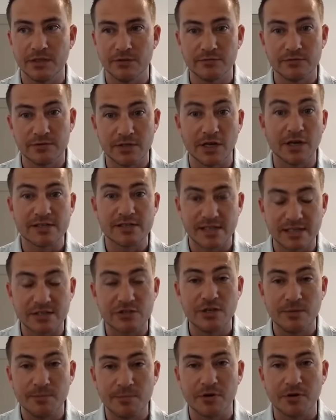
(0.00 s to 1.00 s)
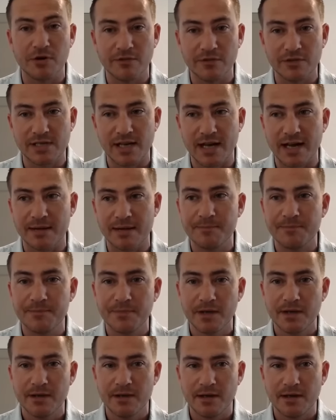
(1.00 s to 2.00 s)
know, does get cheaper over time,
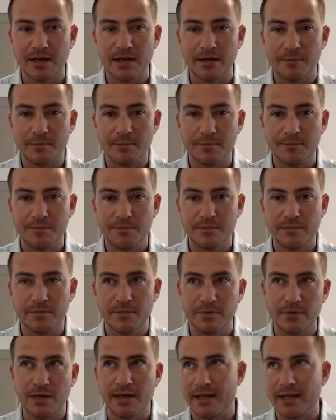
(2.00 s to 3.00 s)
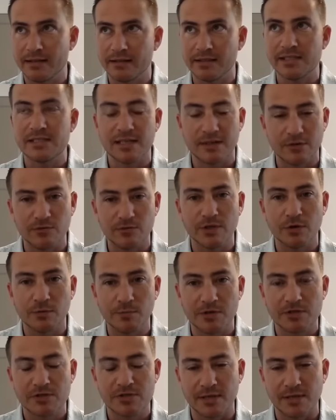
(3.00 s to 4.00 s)
at least in real
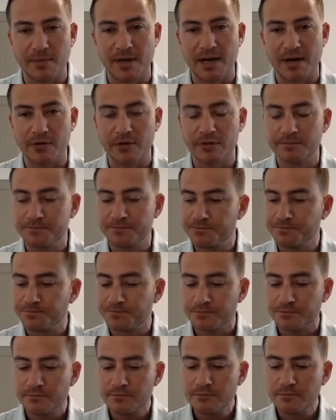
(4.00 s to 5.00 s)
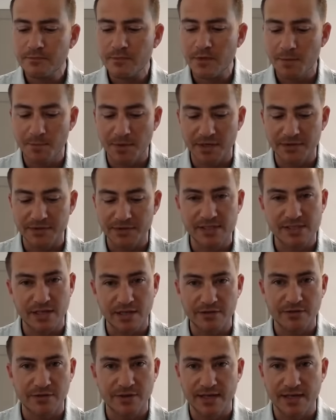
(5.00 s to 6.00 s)
purchasing power. But these
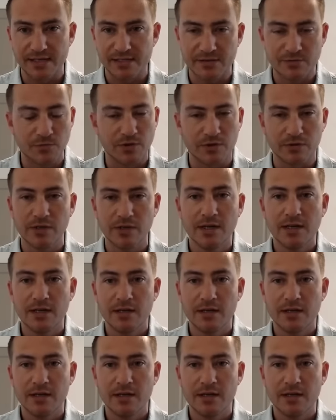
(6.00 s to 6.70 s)
other things will,